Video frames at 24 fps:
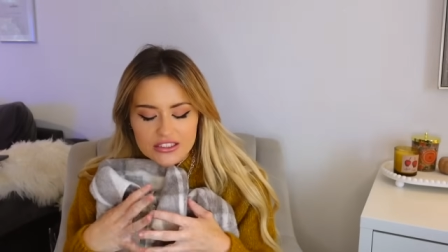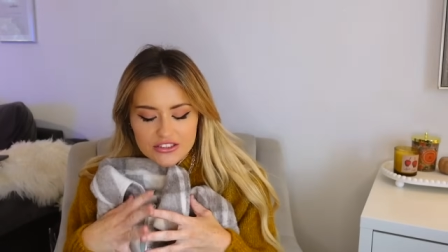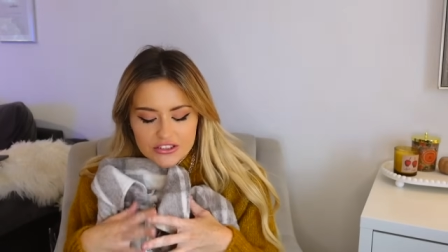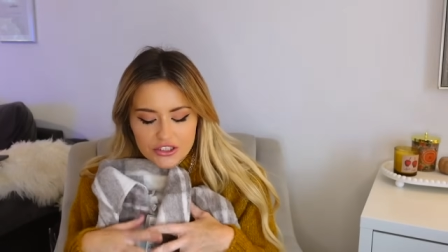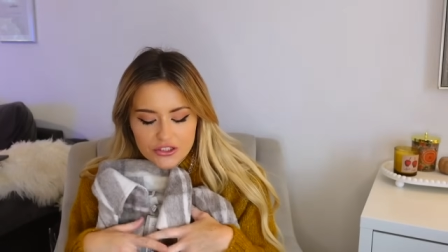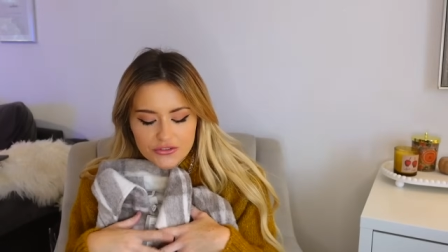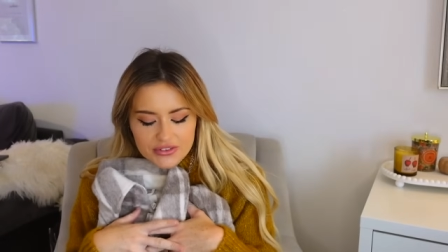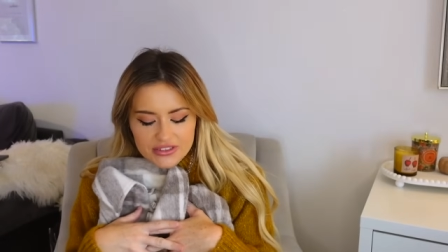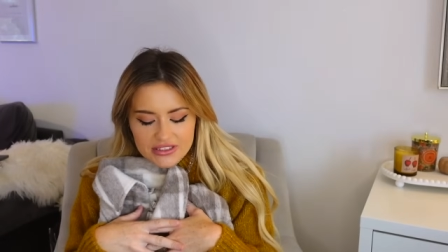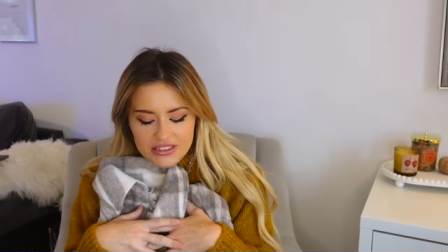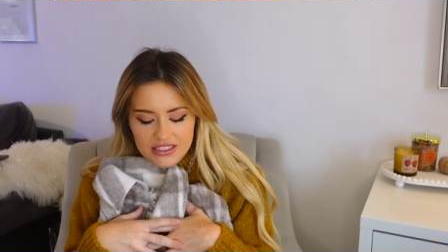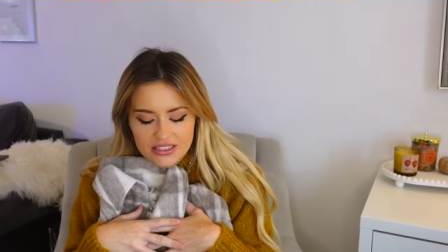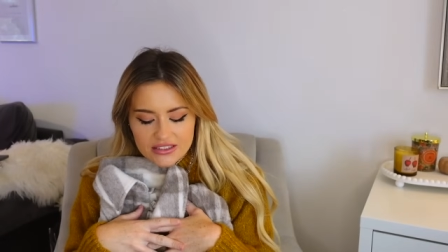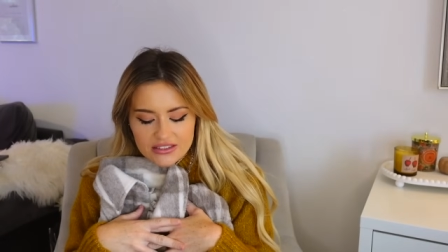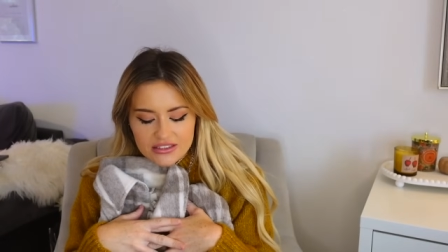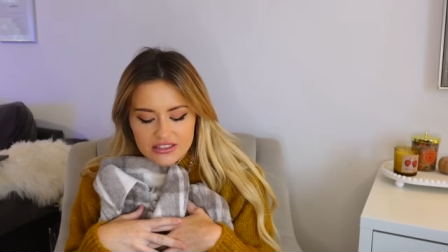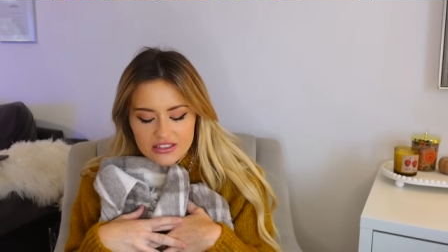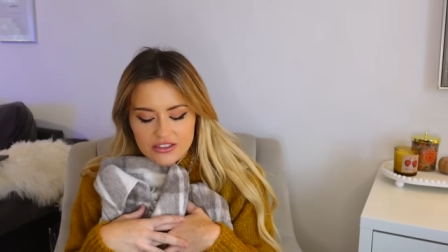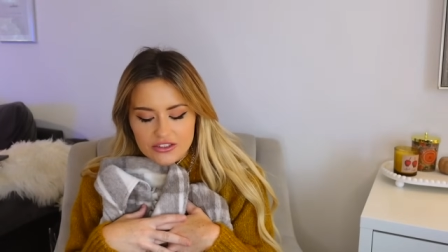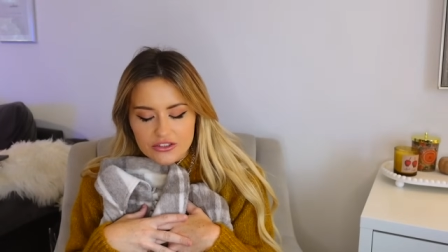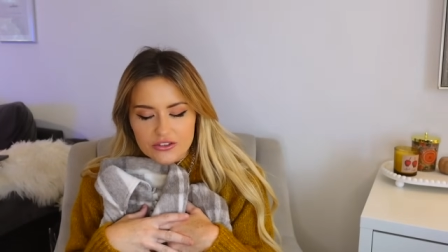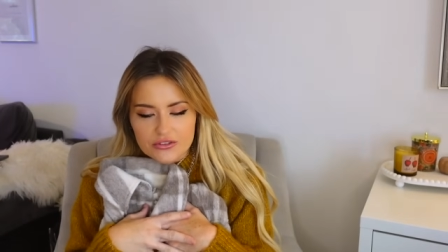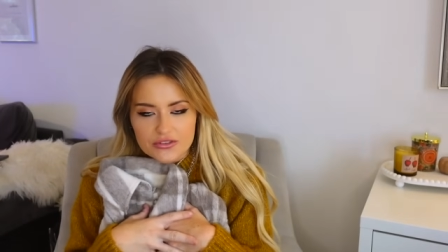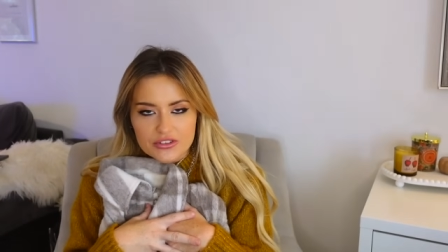it's oversized
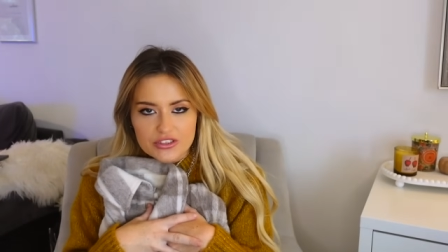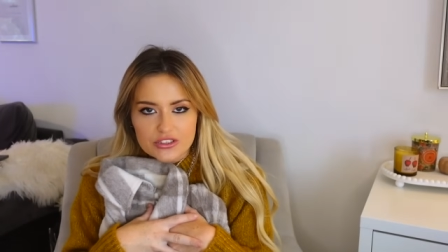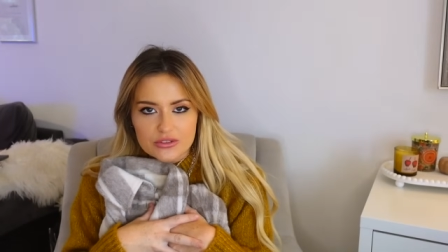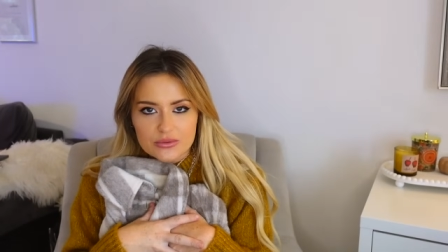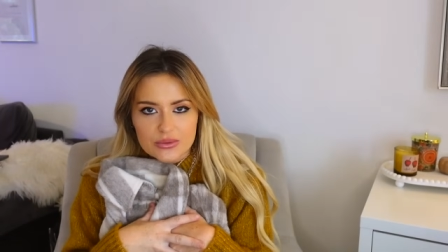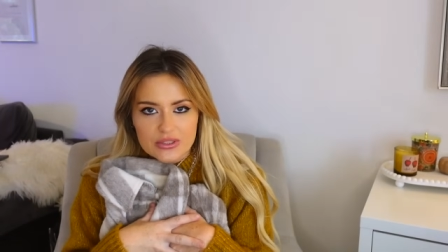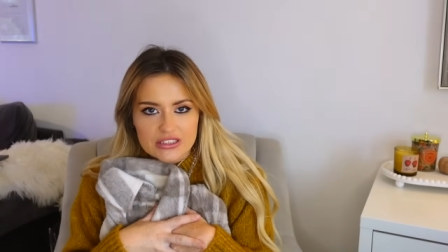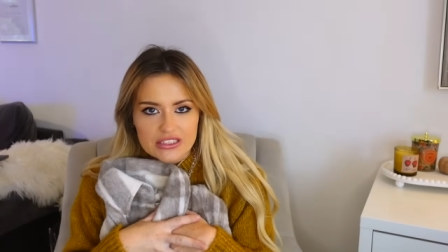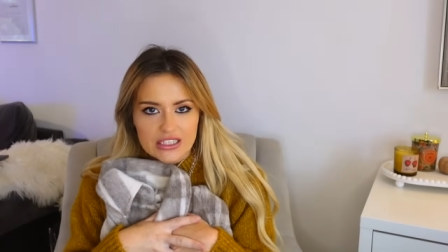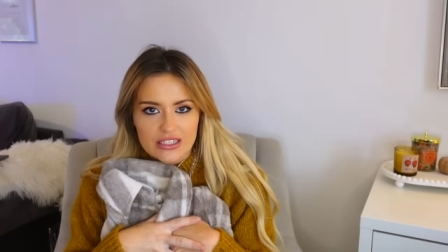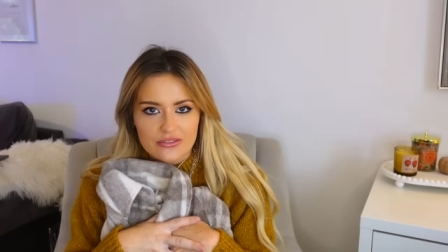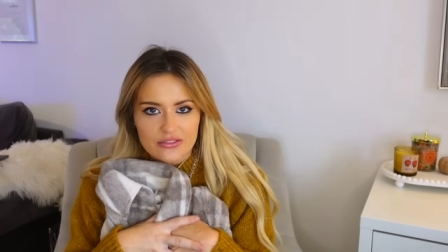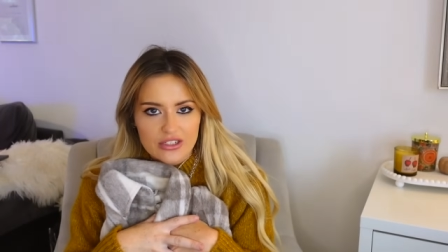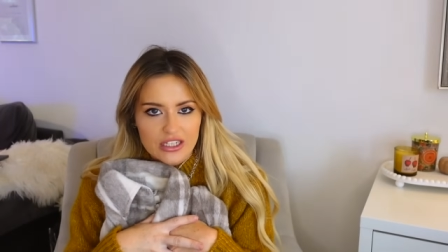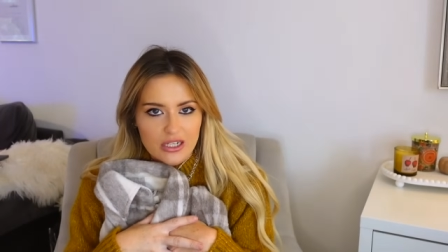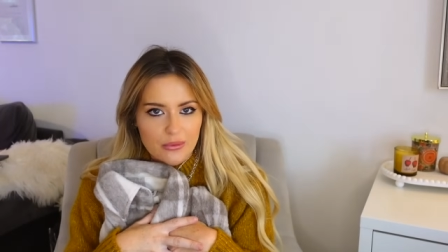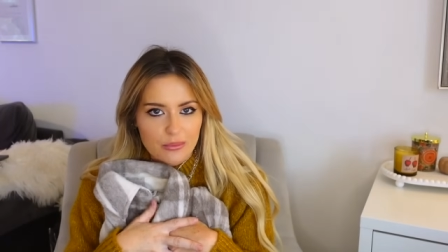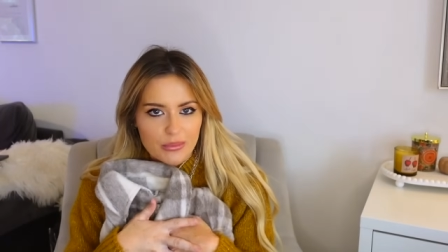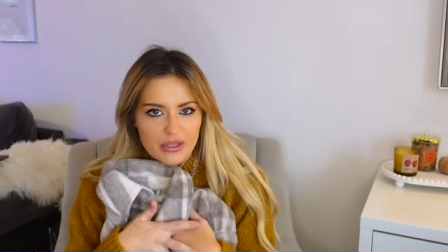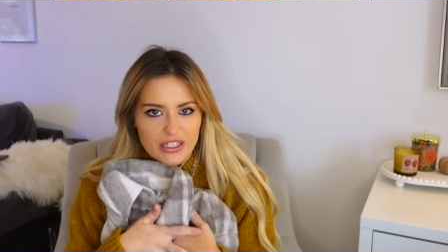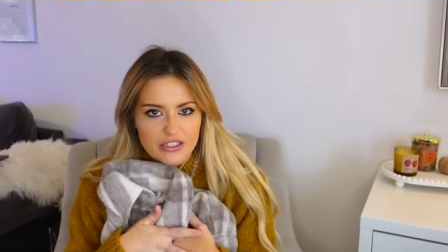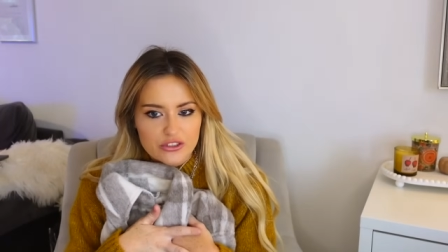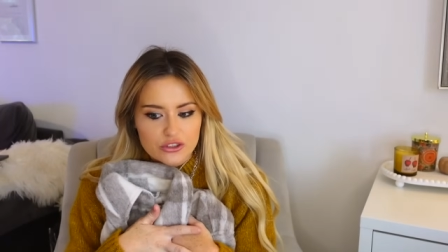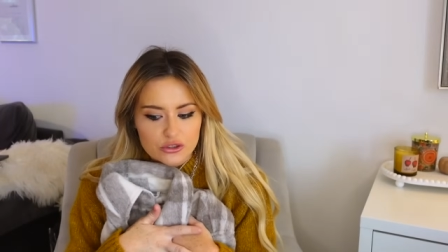enough as well to have like a
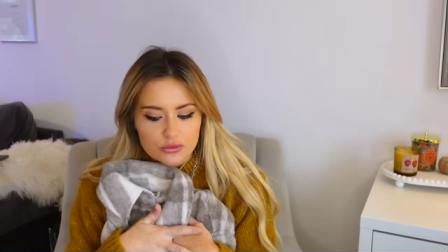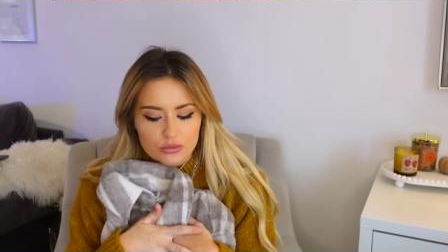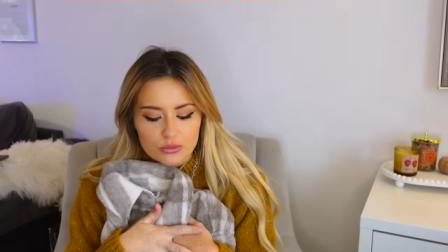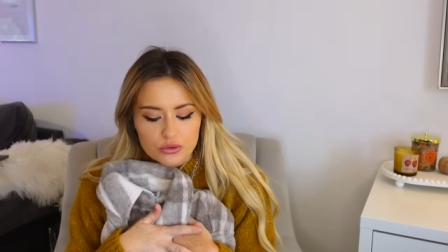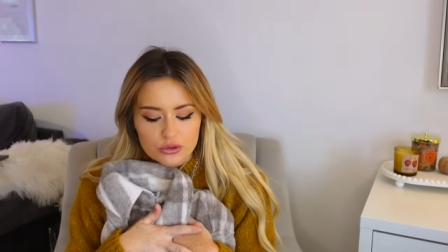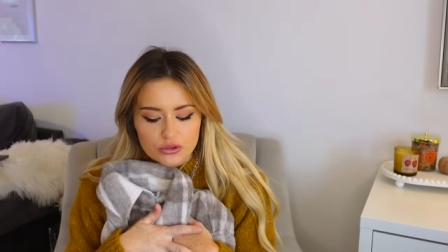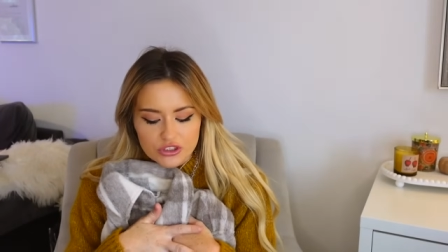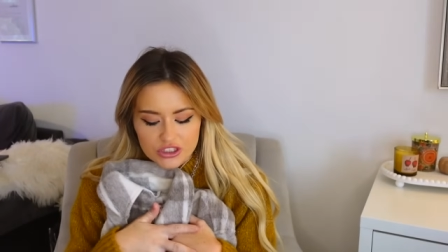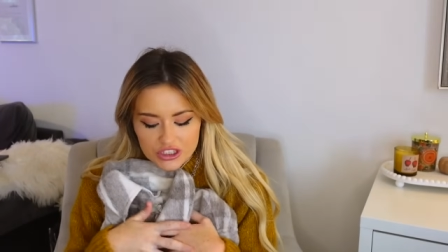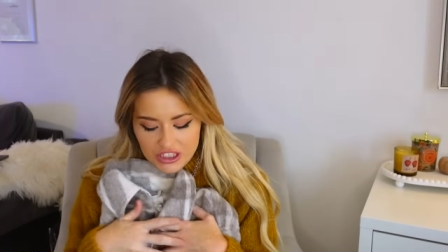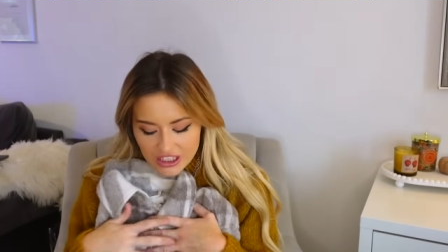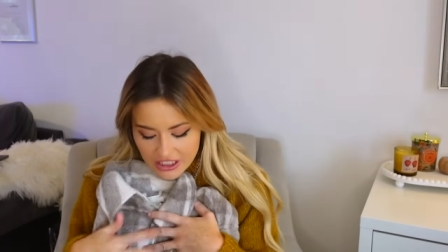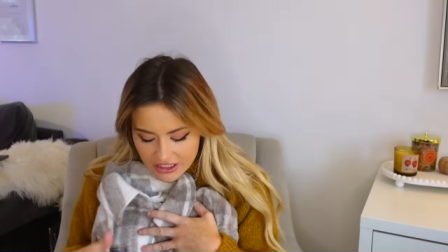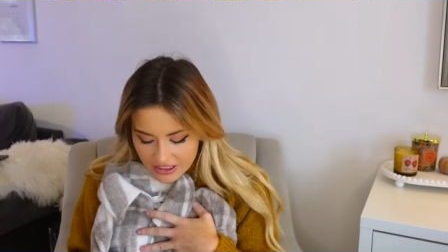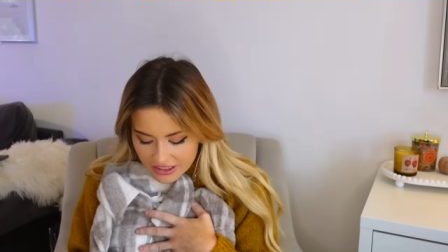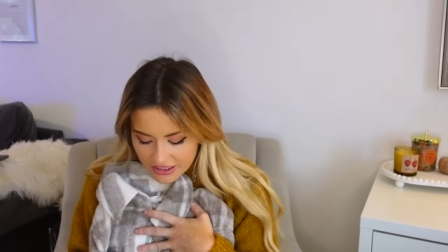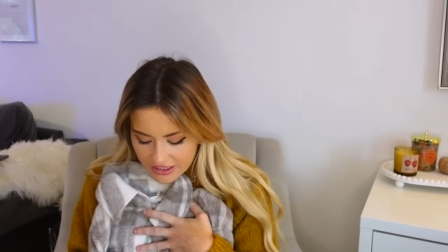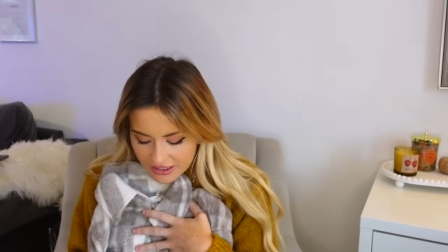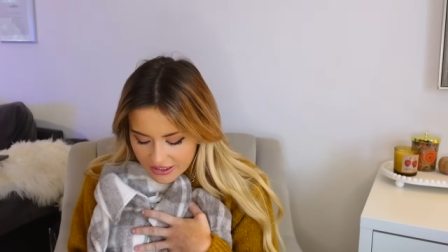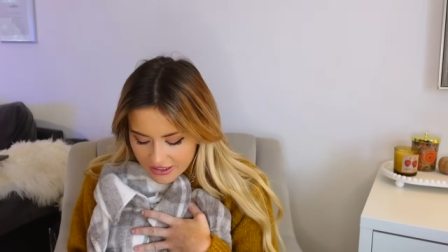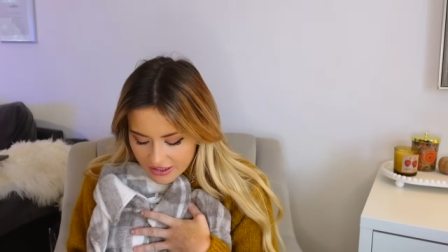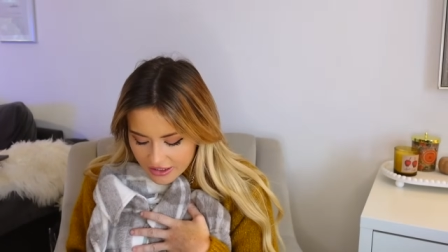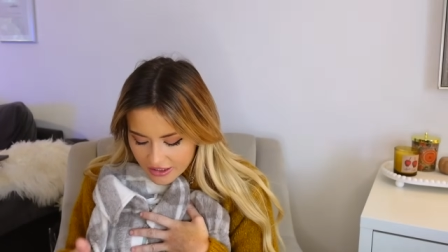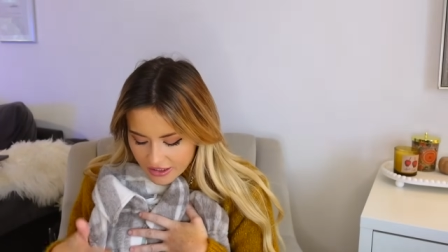big jumper underneath
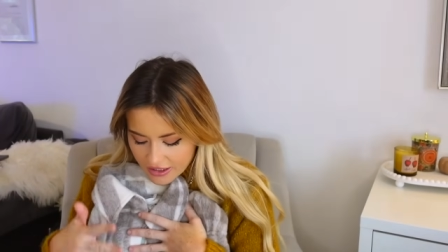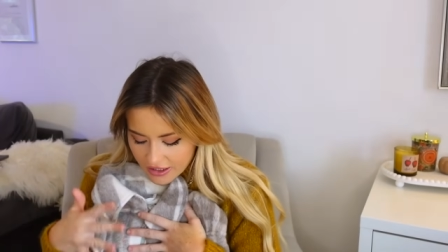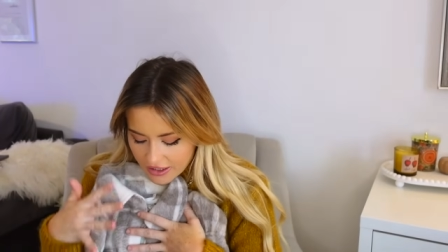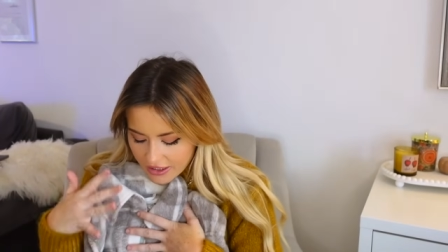it.